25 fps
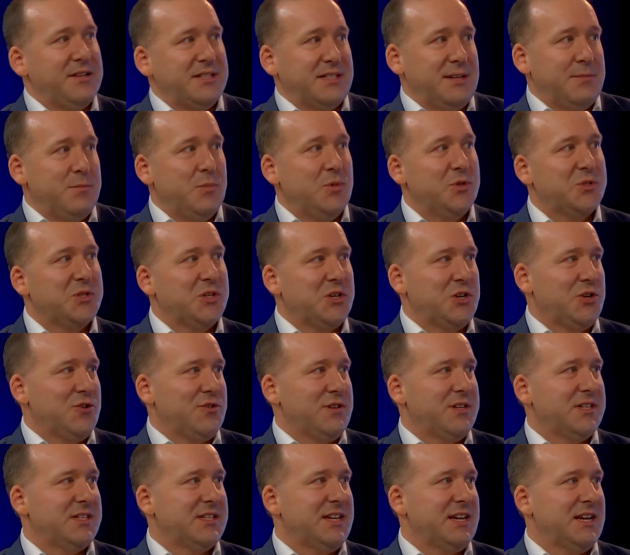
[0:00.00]
is it more secure
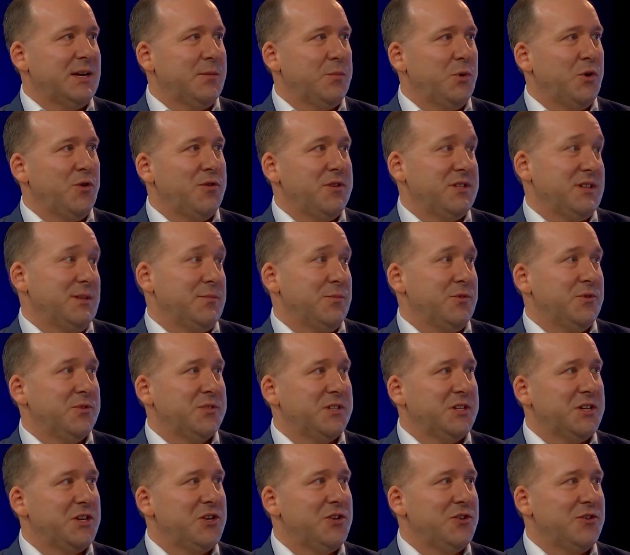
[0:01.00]
in Singapore? Is it more
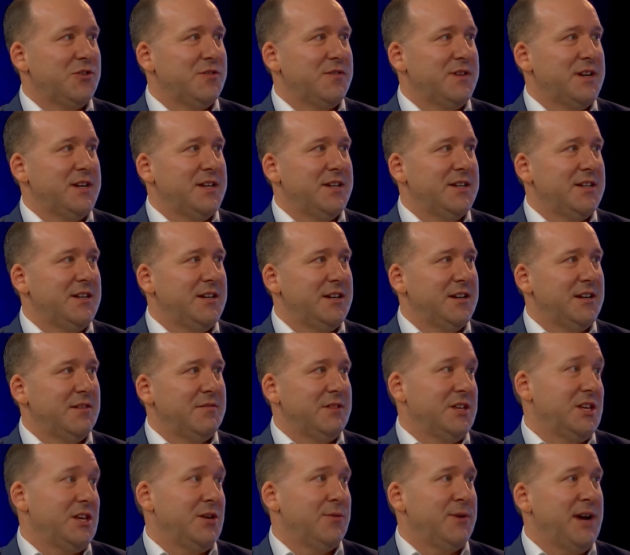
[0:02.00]
secure in, the
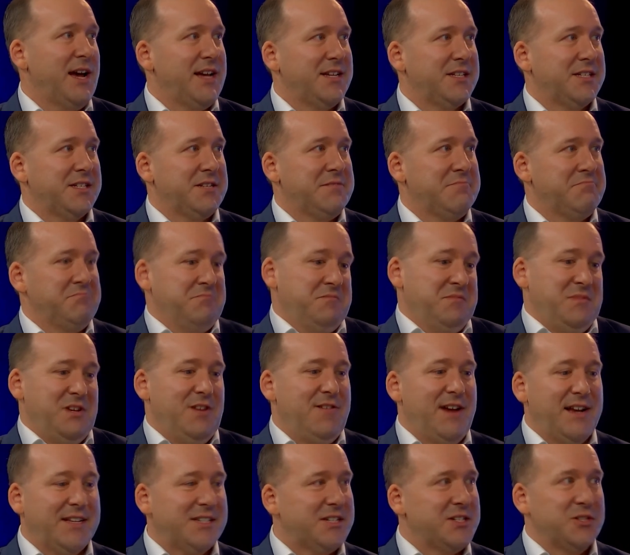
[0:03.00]
US? Your
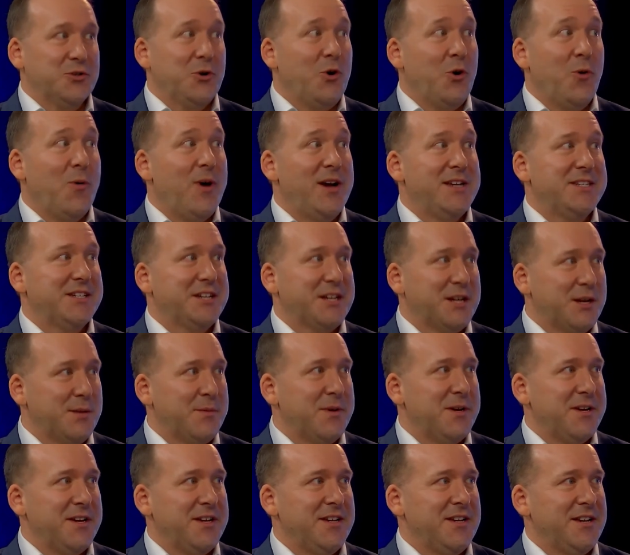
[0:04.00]
answer is always going to
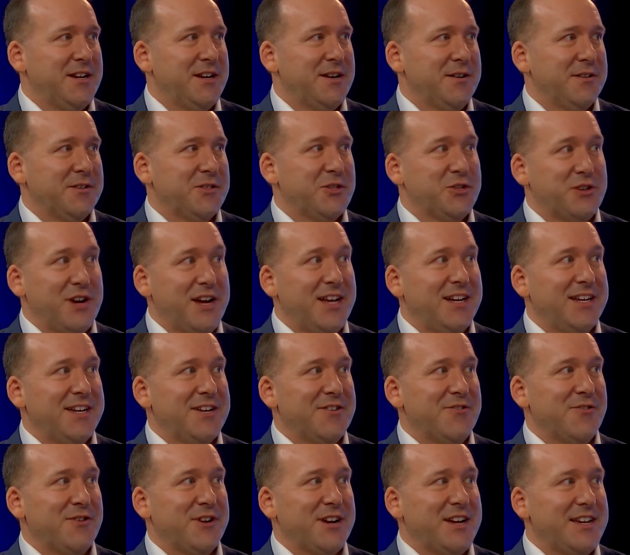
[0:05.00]
be, Australia,
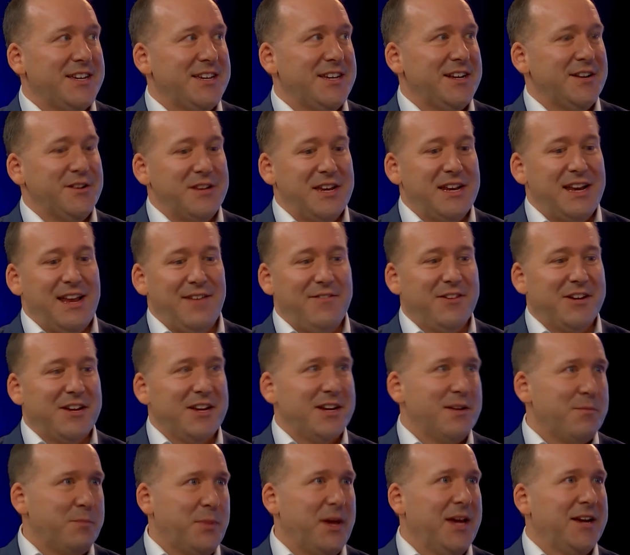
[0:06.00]
right? You're never going
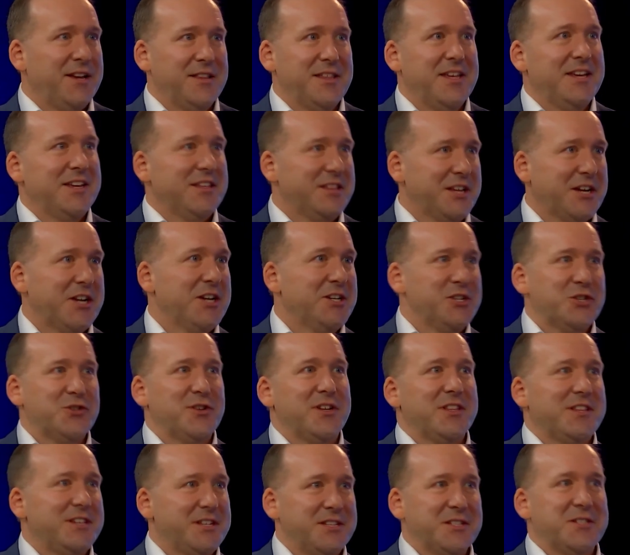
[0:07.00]
to pick the country
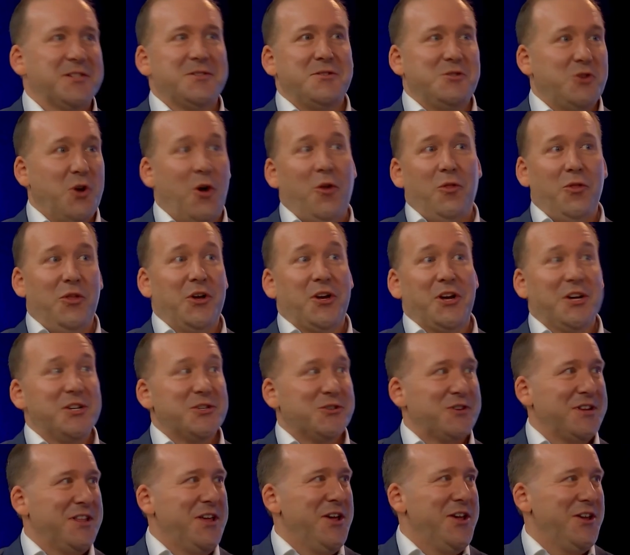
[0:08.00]
that's not the
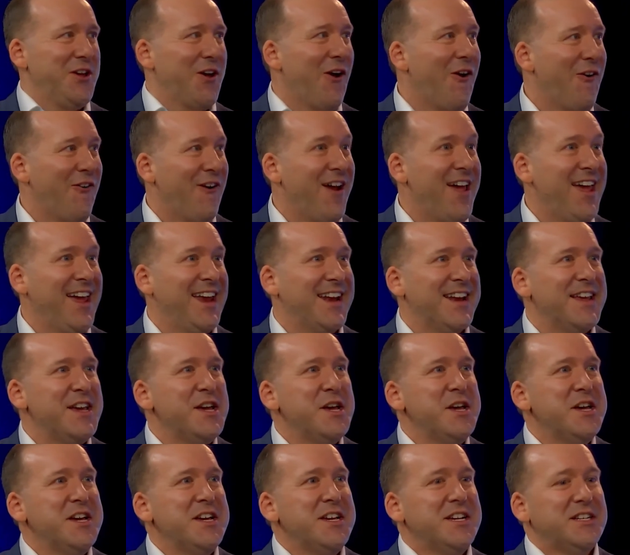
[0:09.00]
country that you're in.
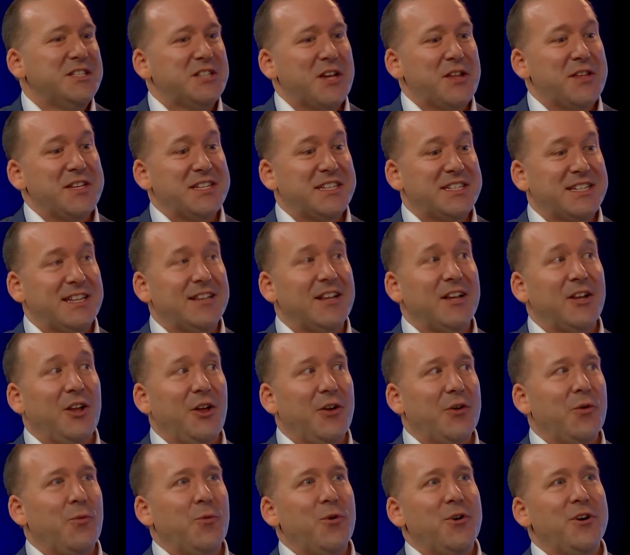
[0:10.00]
So there's still a lot
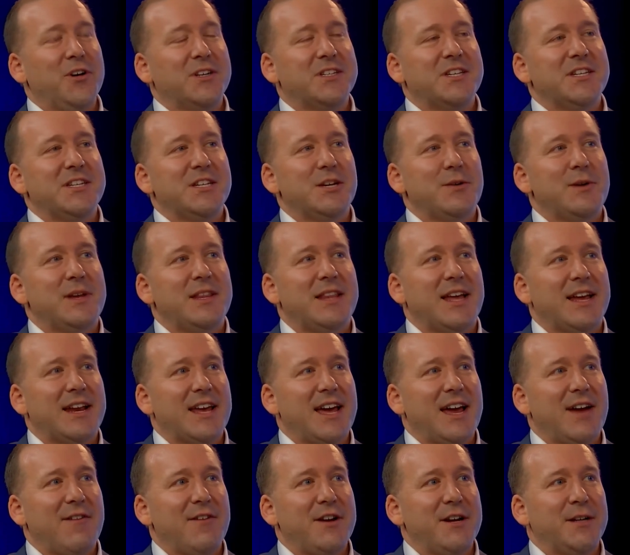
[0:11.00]
of work to do in that
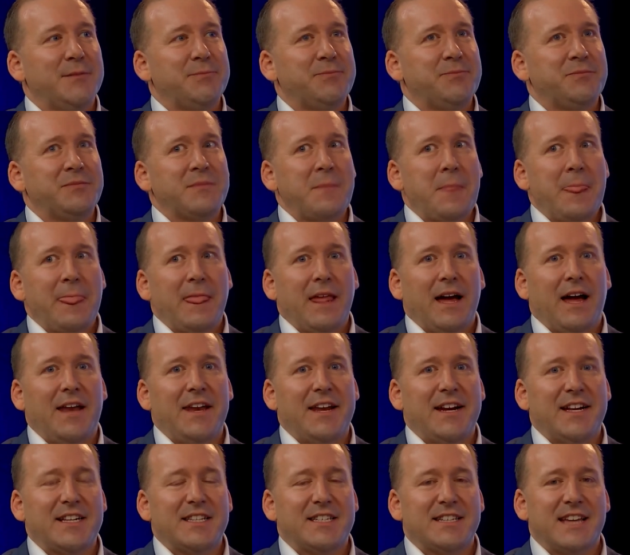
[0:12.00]
area. And then
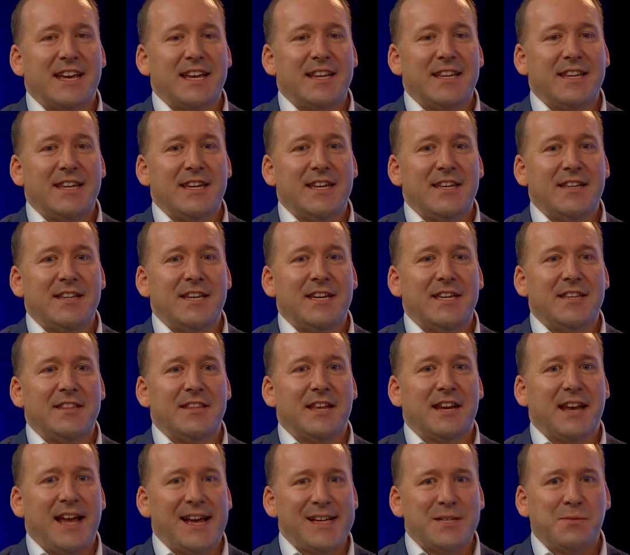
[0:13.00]
I'd say the
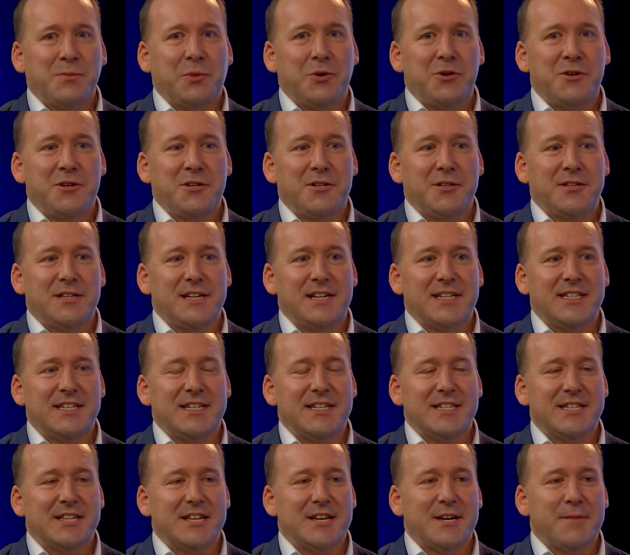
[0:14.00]
last point on this
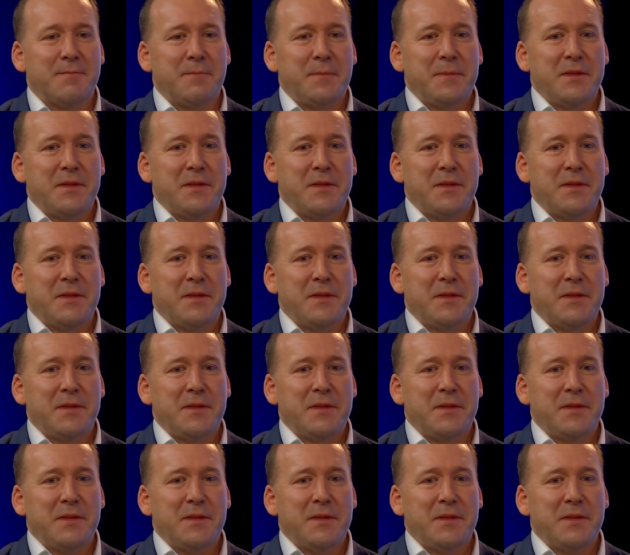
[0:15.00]
is that